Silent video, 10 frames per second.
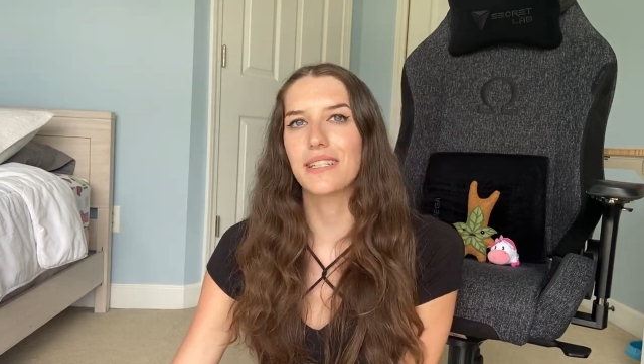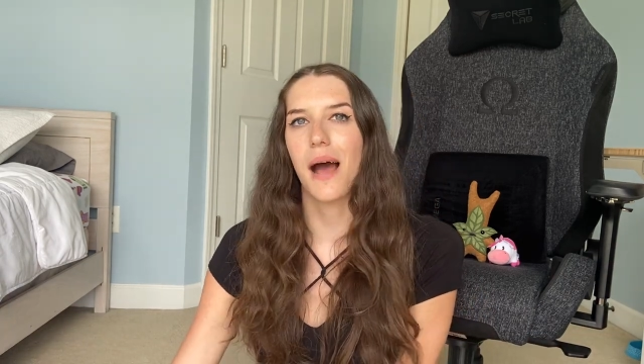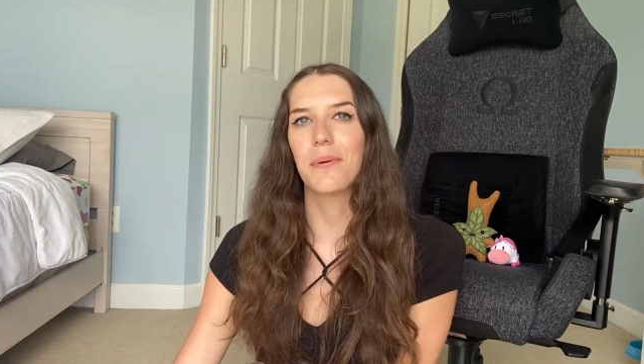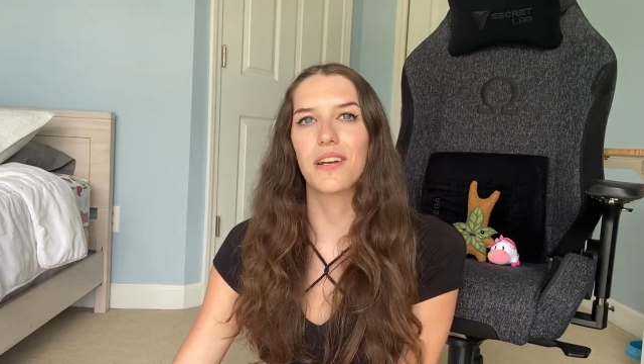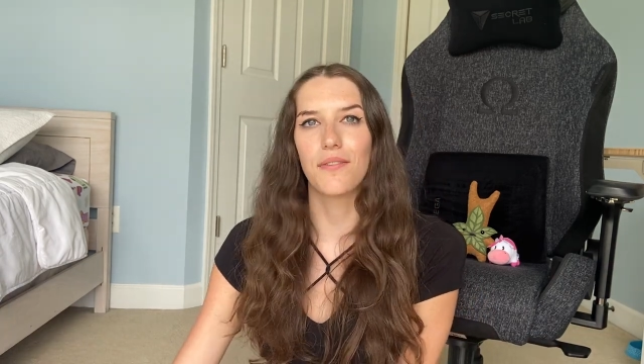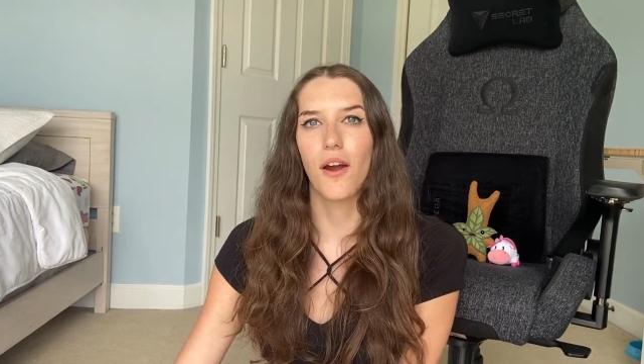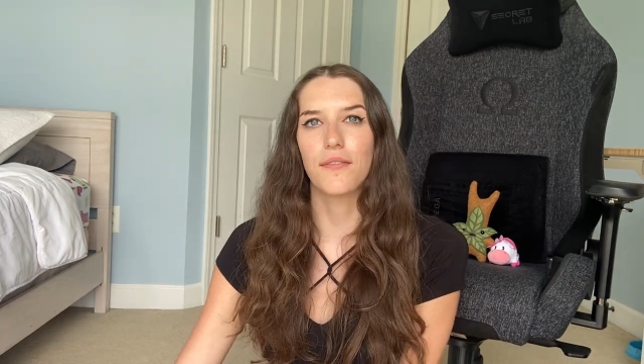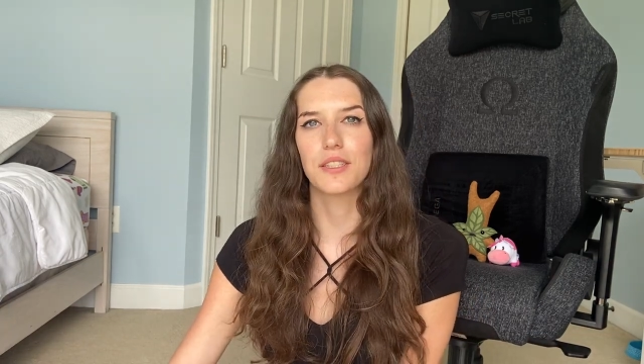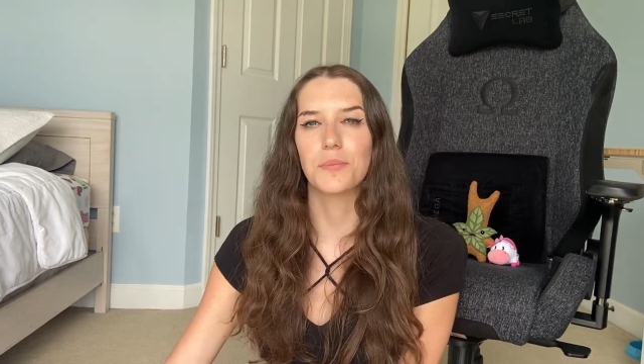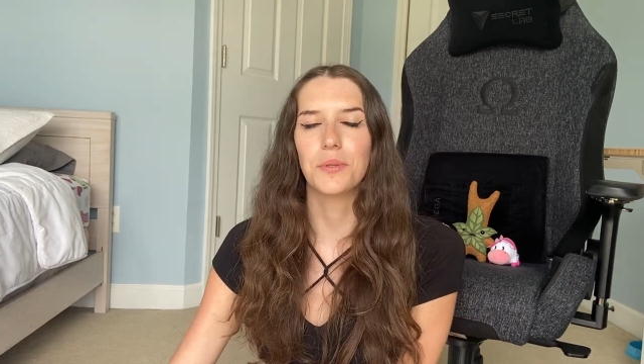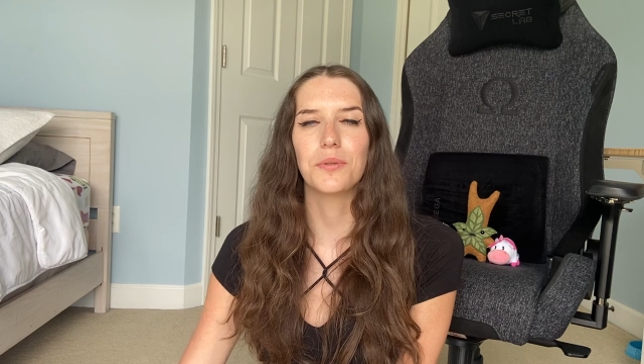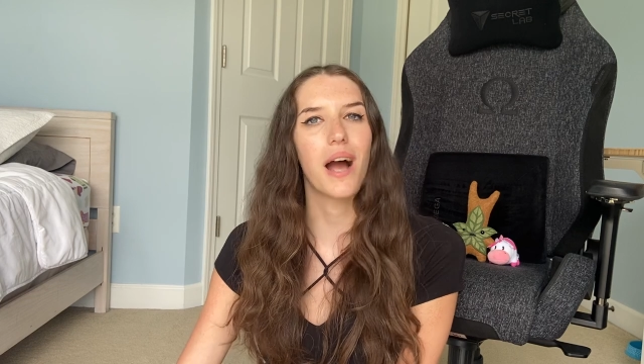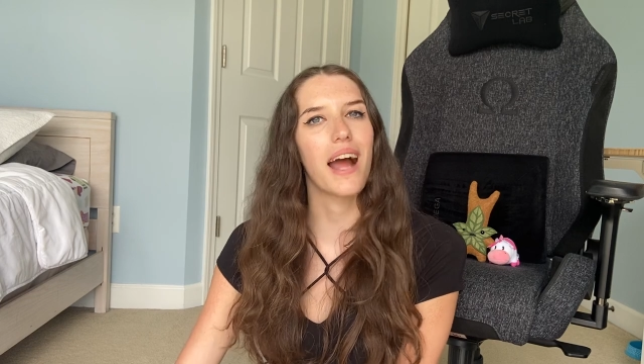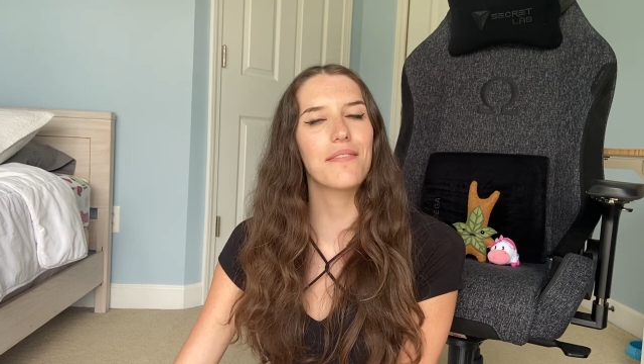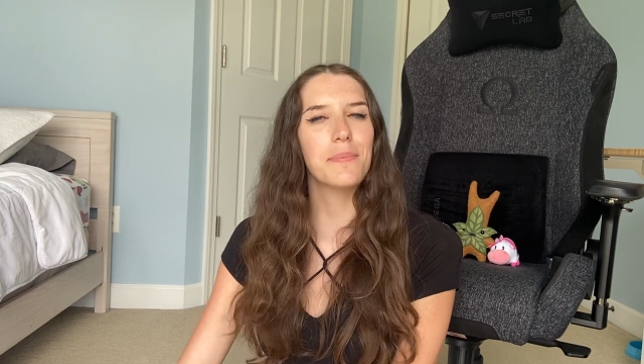topic of Harvest Moon,
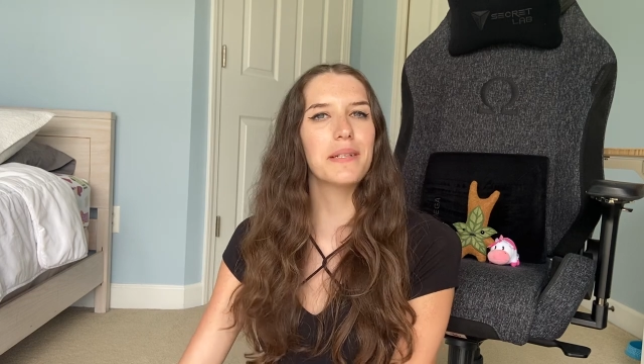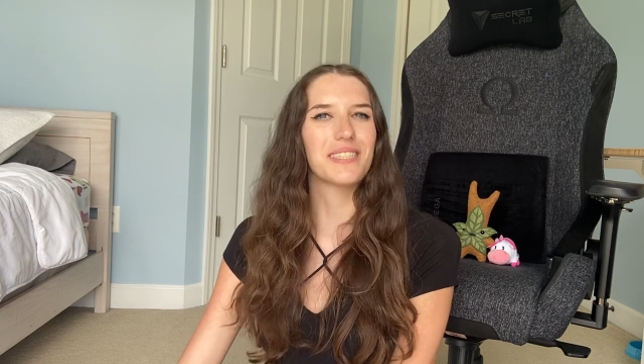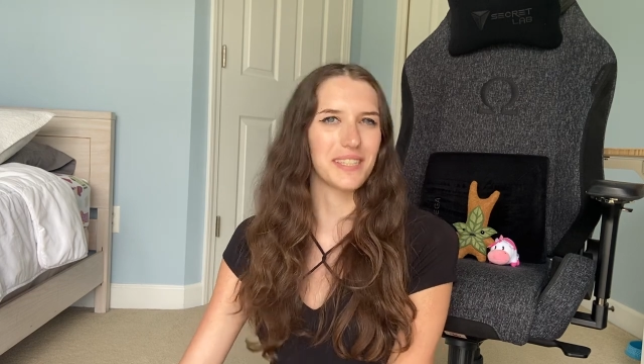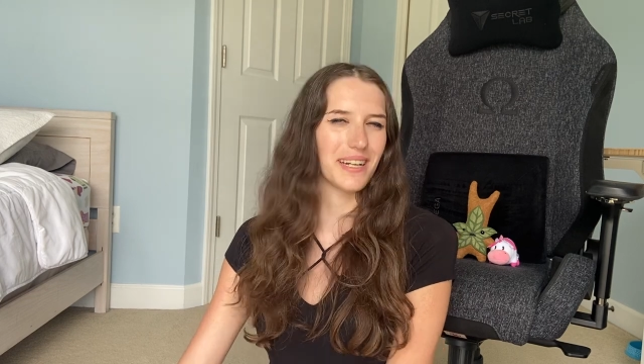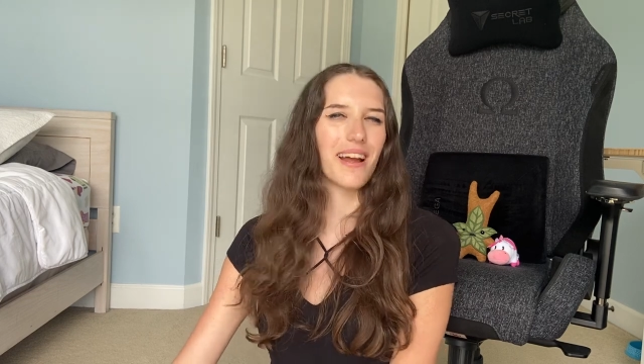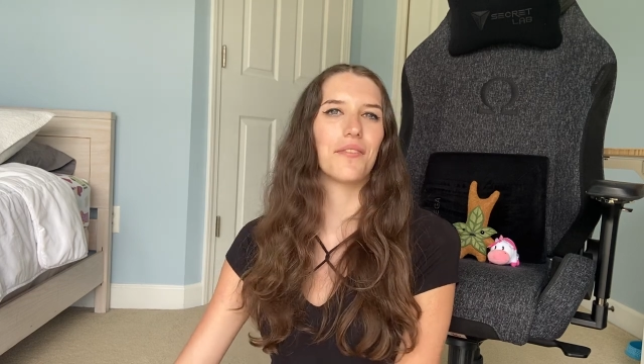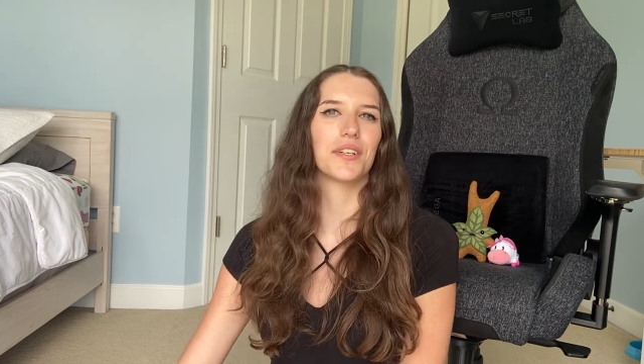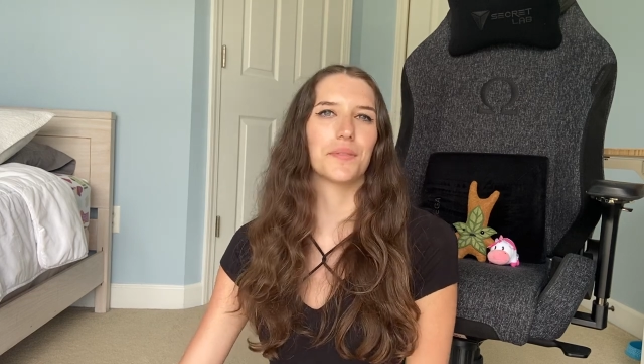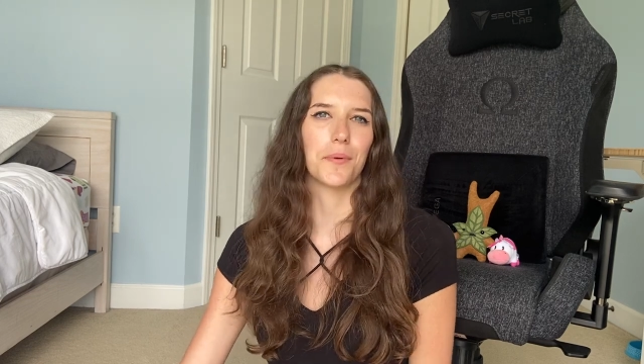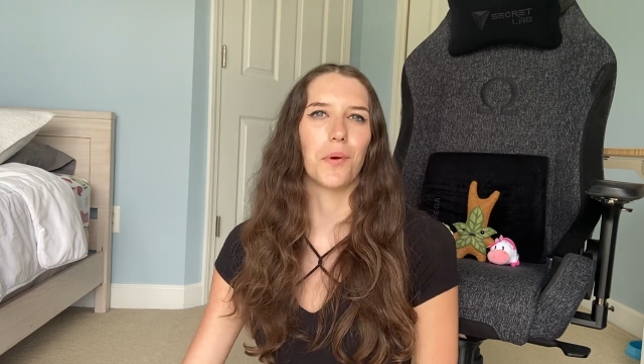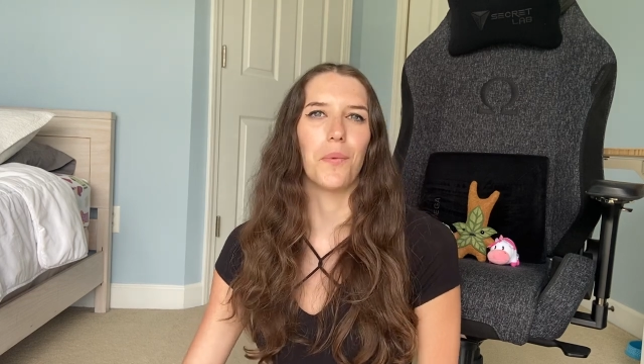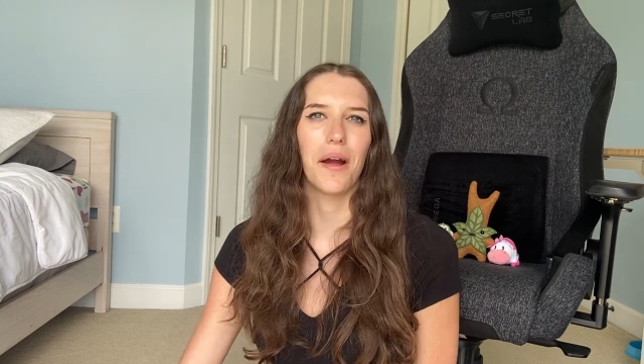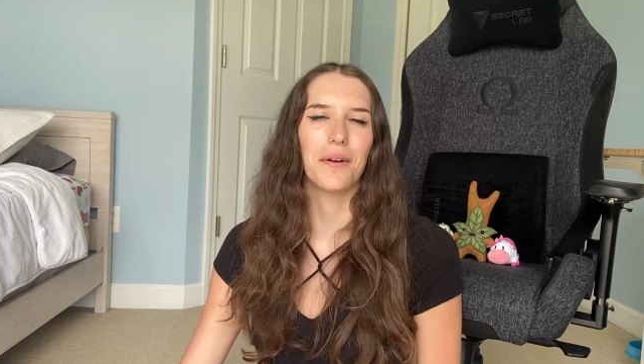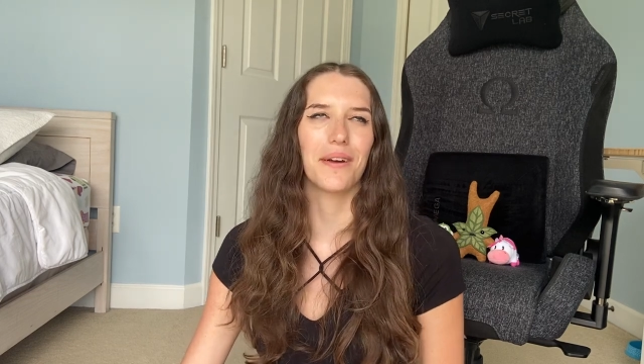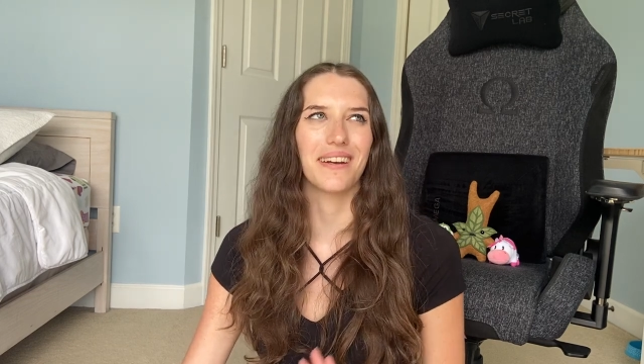I've been sitting on this for a
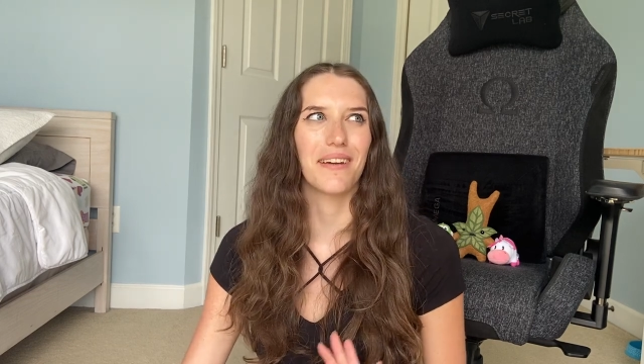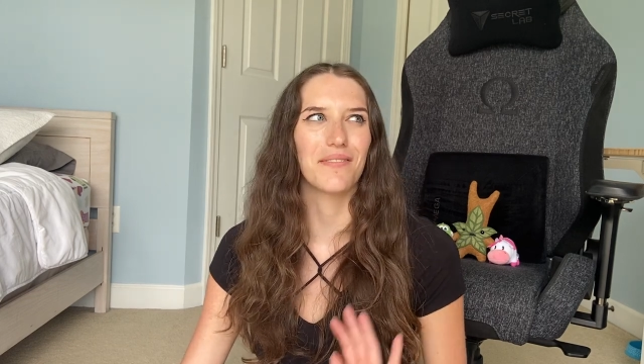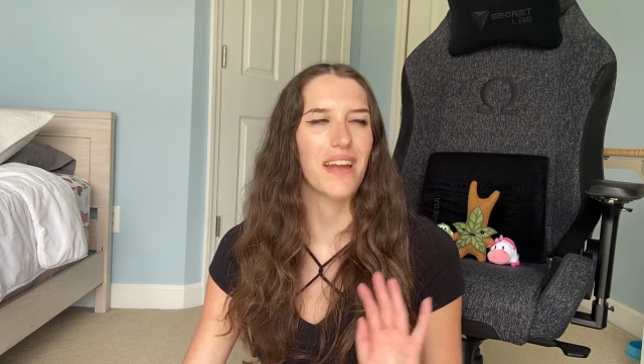while and I've